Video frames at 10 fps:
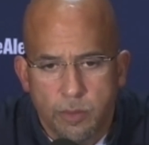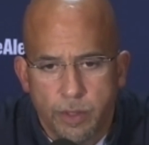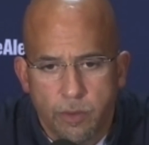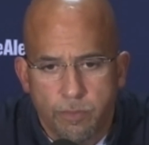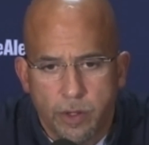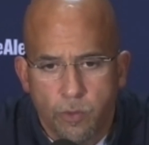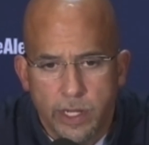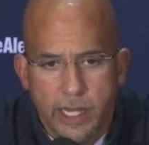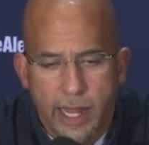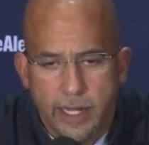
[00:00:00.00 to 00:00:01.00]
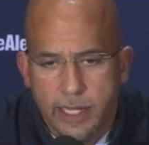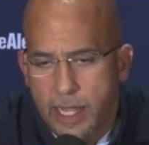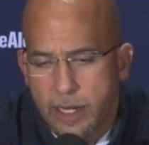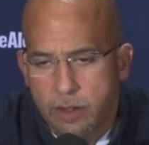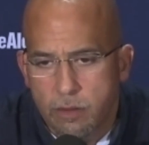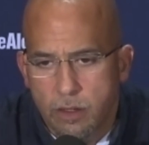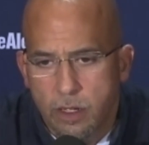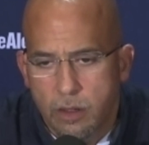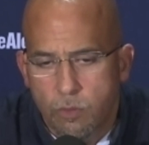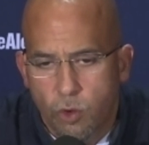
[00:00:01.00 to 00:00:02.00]
but we got to get
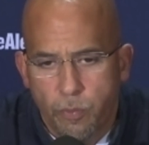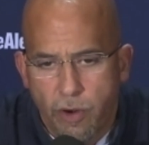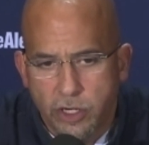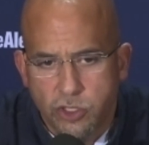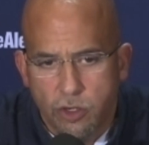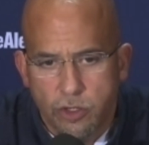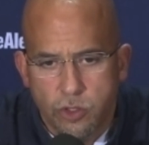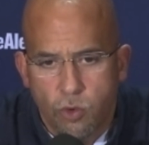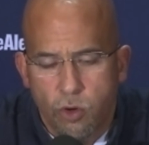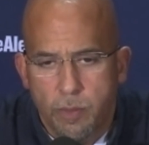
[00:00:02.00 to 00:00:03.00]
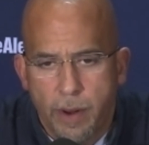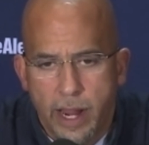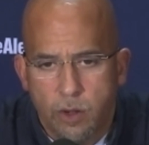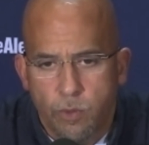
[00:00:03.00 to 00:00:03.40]
more pressure on the quarterback.